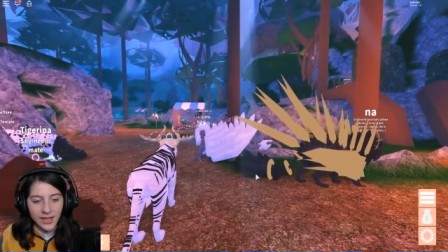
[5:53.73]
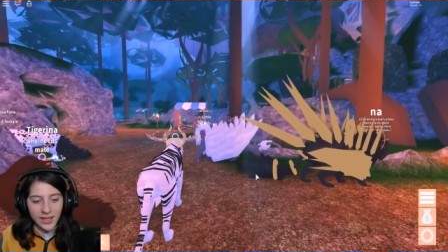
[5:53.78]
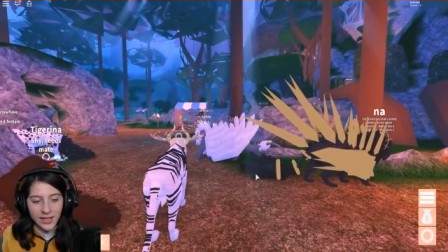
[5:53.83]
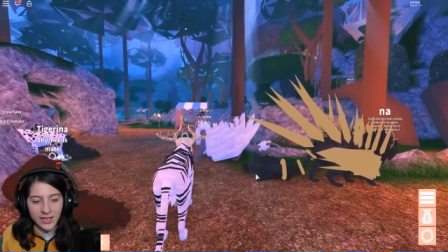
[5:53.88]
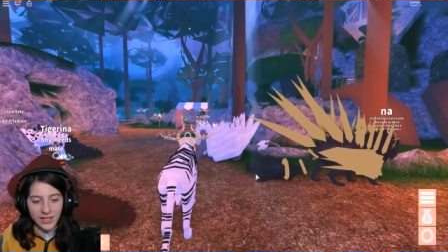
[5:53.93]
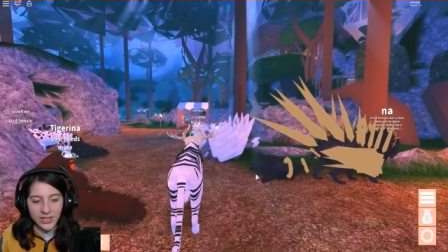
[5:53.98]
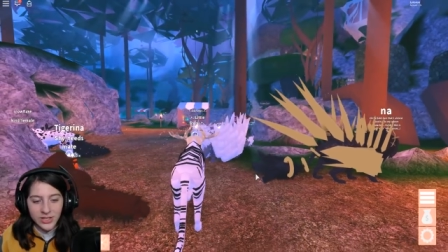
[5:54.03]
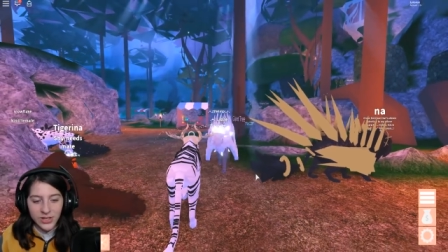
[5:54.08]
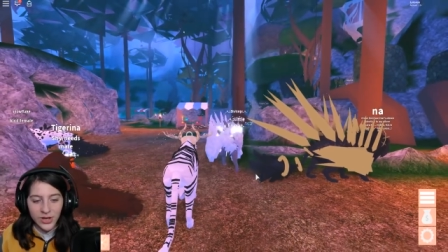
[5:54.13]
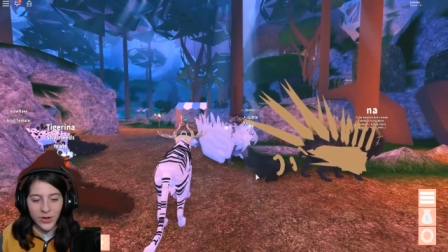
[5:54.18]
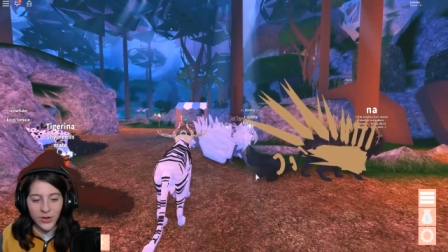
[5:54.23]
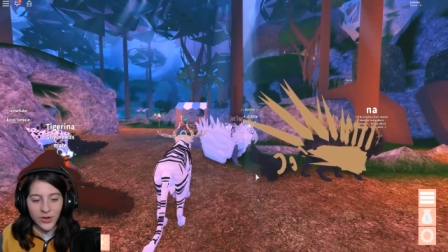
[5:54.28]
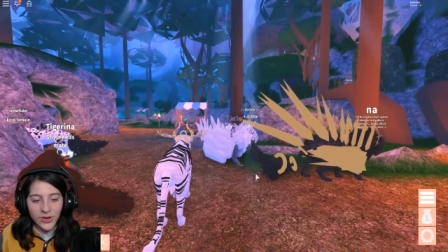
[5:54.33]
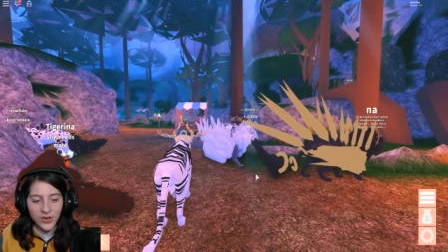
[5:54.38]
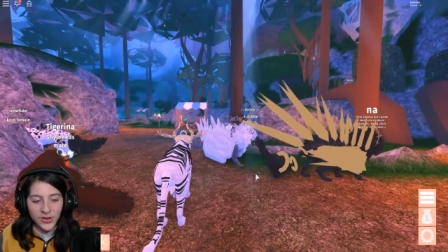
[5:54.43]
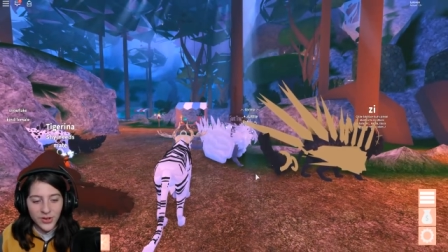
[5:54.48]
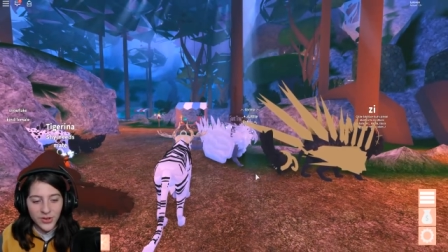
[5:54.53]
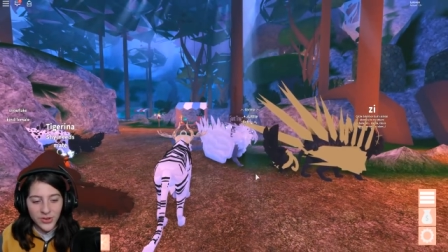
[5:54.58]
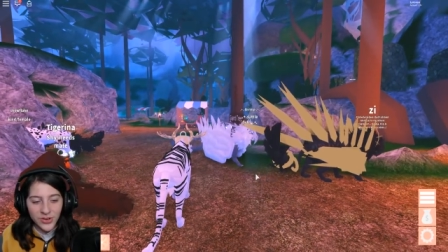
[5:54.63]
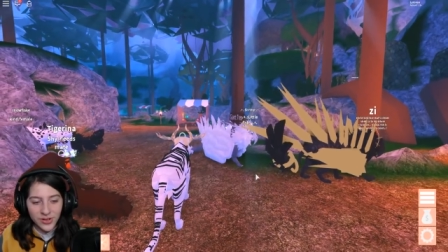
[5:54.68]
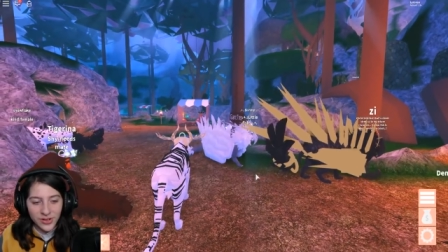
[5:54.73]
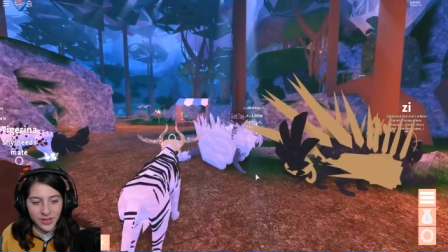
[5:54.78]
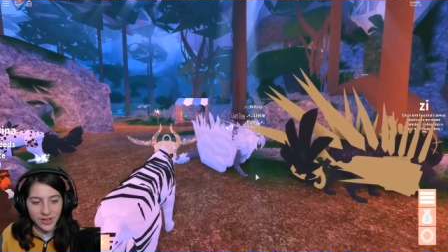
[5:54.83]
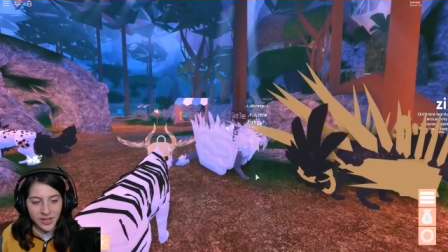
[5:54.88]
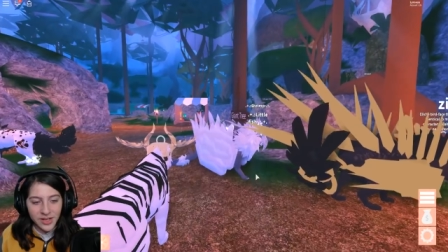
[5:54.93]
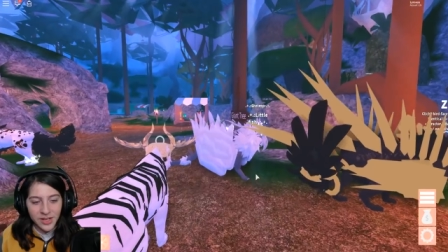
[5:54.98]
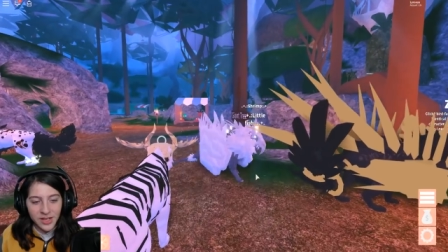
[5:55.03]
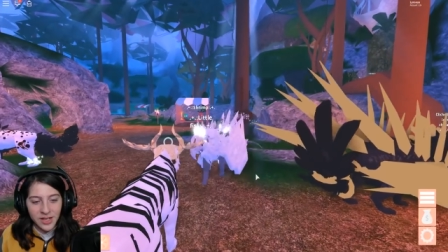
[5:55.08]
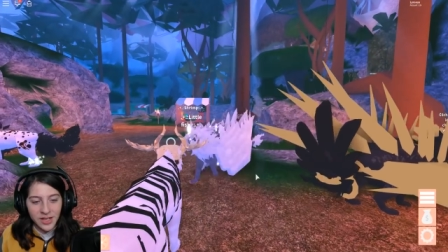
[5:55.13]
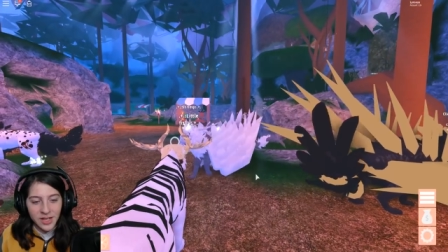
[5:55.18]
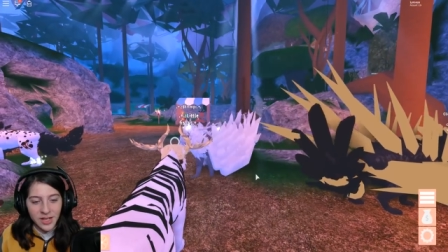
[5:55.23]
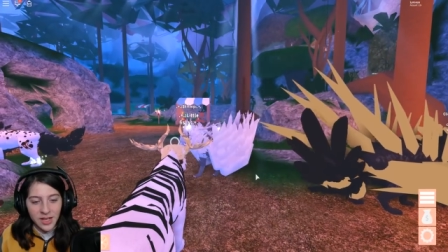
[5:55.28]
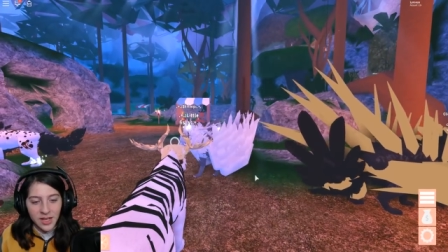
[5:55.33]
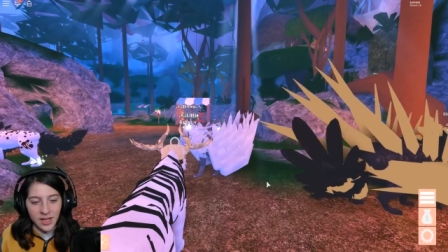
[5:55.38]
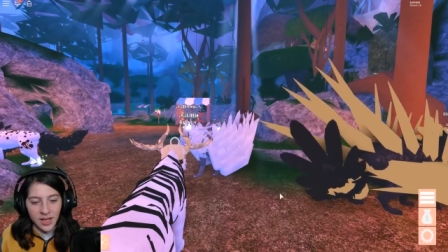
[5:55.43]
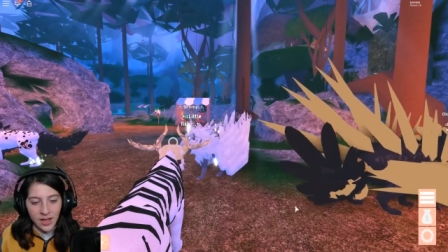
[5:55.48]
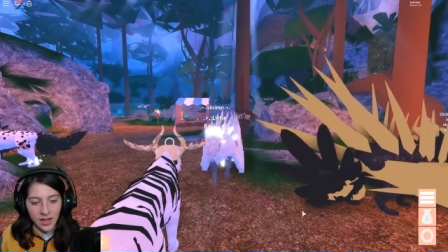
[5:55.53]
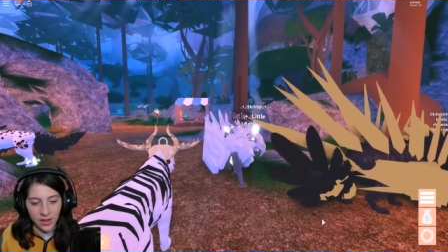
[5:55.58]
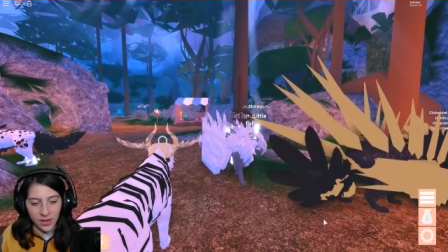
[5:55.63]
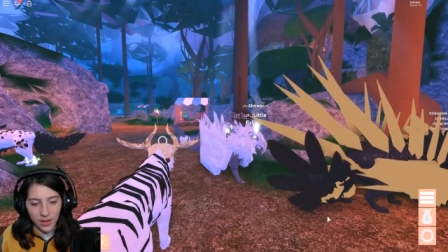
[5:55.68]
That's so cool.
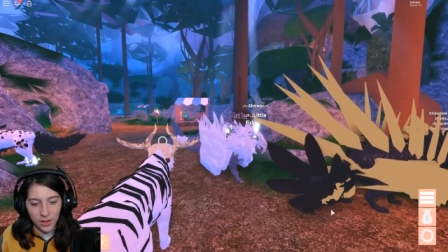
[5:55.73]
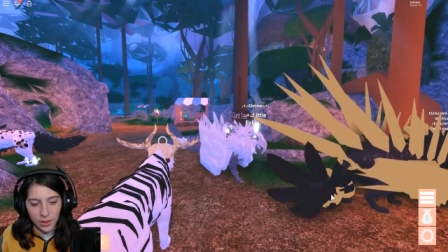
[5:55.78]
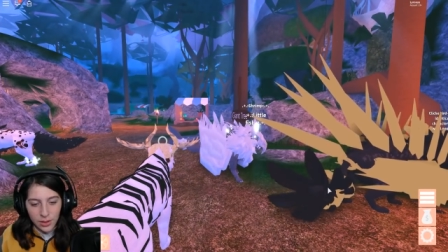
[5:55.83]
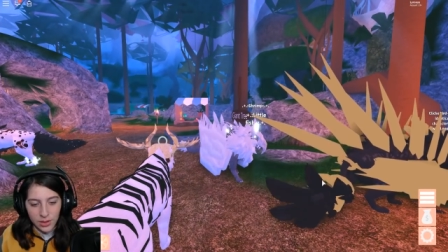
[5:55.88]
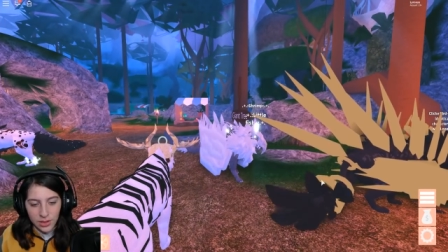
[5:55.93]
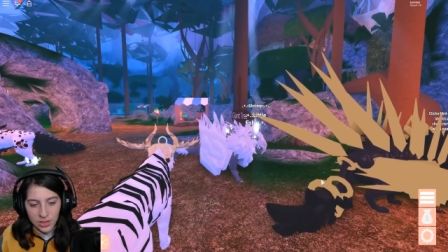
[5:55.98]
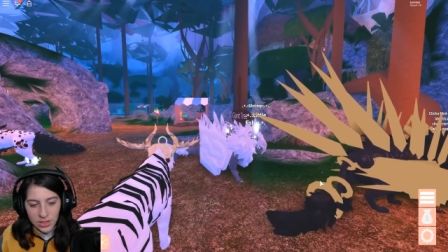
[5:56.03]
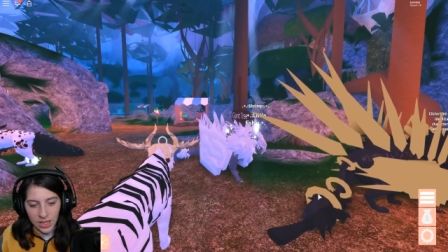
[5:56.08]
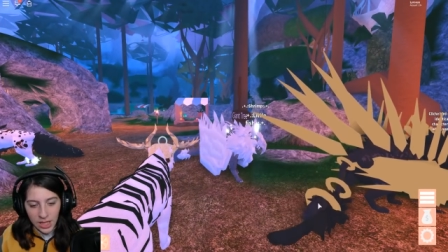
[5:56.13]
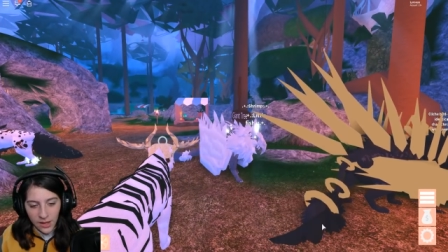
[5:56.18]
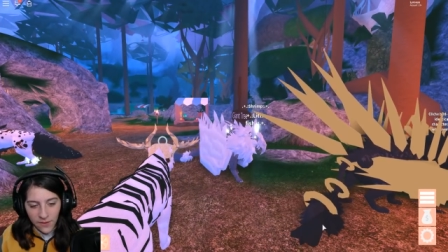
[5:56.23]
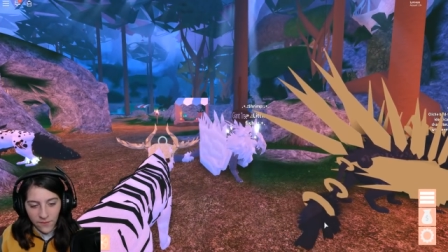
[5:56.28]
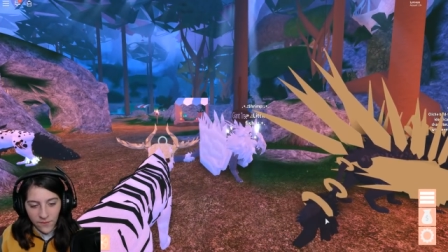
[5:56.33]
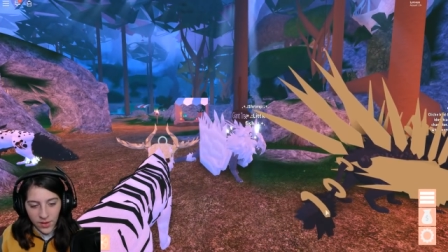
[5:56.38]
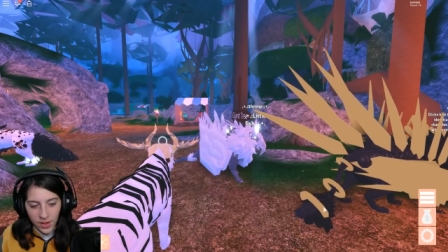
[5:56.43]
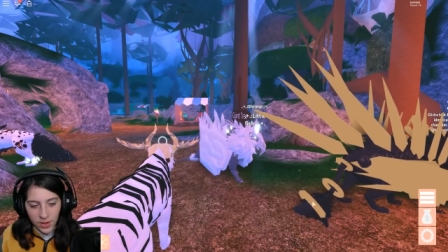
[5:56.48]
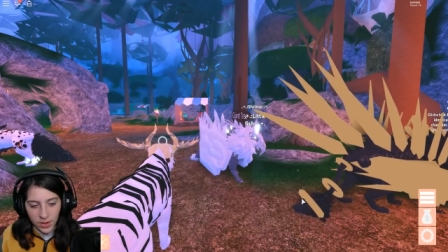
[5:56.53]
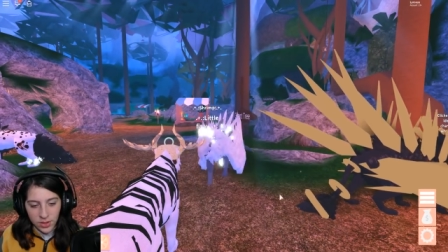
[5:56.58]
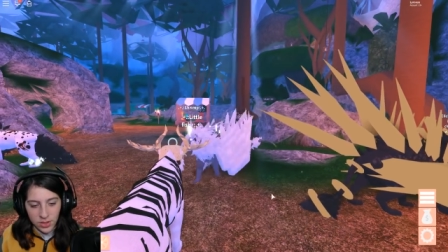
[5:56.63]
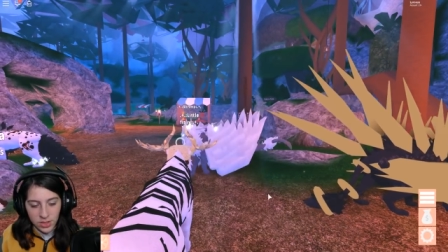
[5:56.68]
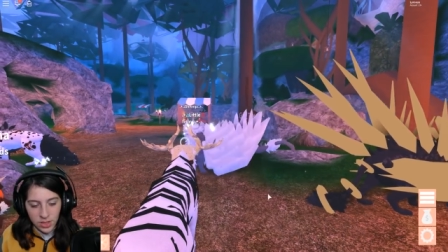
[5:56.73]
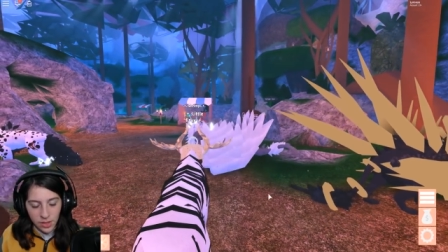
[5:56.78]
And look, there's like feathers.